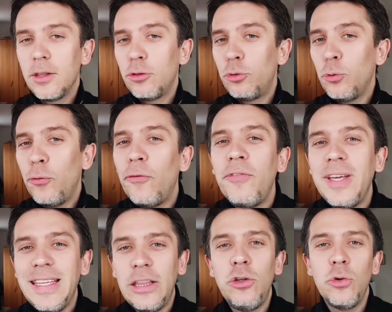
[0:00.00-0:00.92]
to
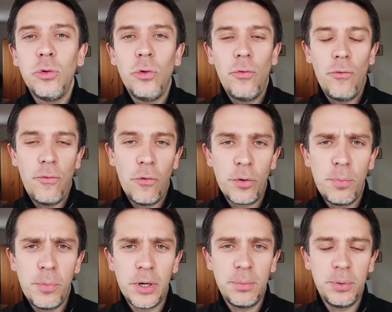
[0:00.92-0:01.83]
fit you for
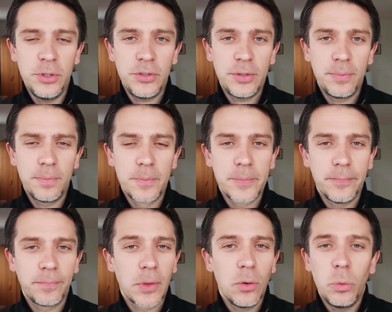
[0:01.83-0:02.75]
purpose.
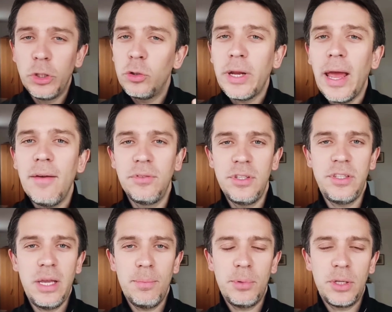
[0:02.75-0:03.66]
We don't have the
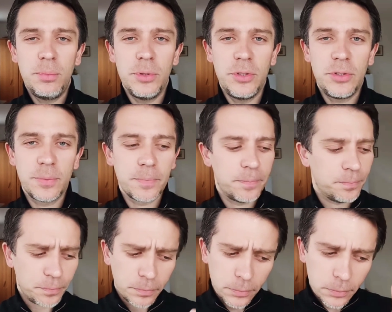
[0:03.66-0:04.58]
same purpose.
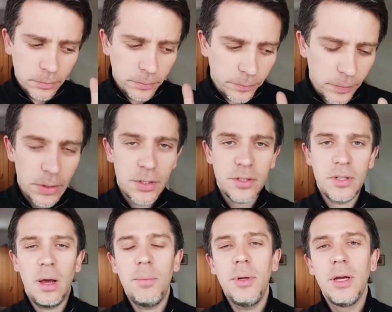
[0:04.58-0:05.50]

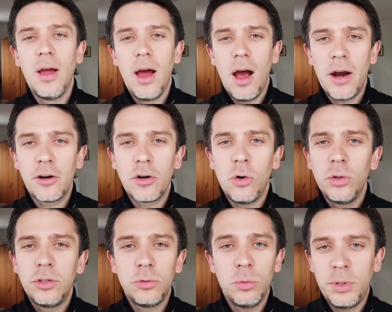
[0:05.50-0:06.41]
Some are
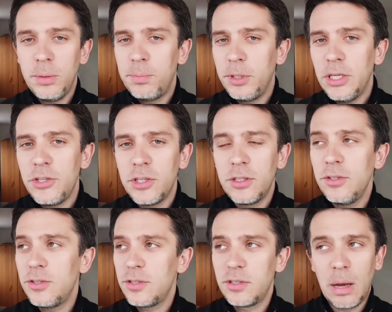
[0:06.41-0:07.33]
called to be
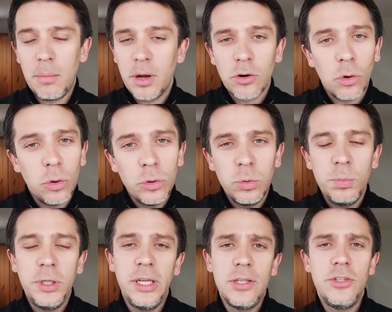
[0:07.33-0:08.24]
preachers, some are called to
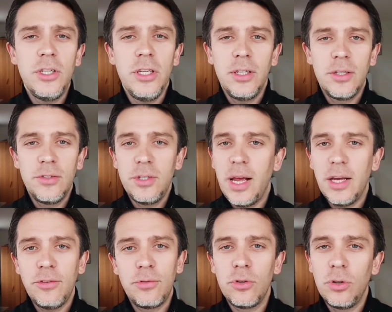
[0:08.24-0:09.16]
be engineers and
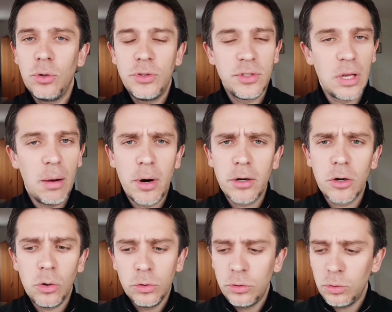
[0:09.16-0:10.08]
astronauts, some are
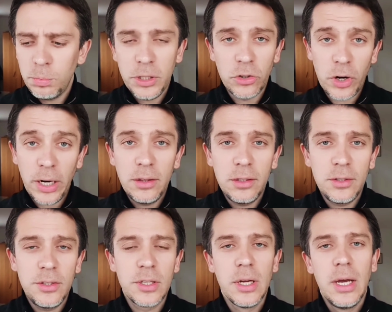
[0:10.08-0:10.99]
called to be
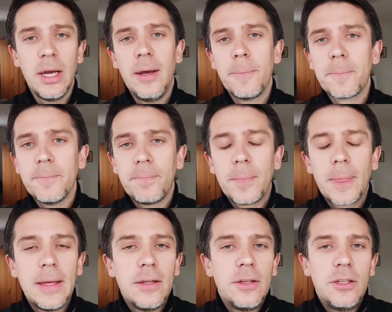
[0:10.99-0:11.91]
writers.
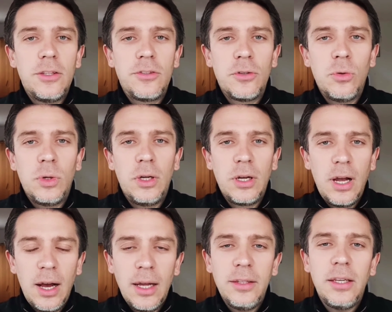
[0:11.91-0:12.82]
So
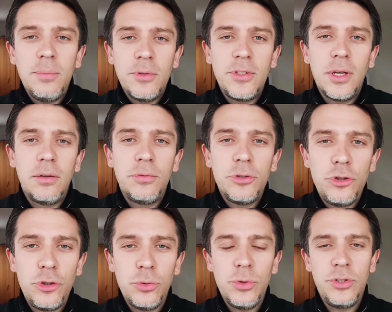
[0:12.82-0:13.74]
God Himself
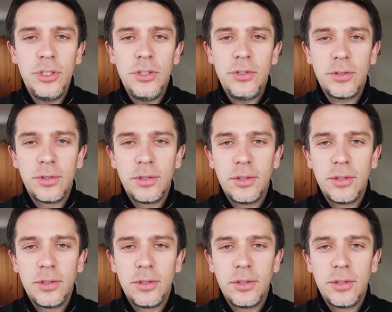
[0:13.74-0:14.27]
chooses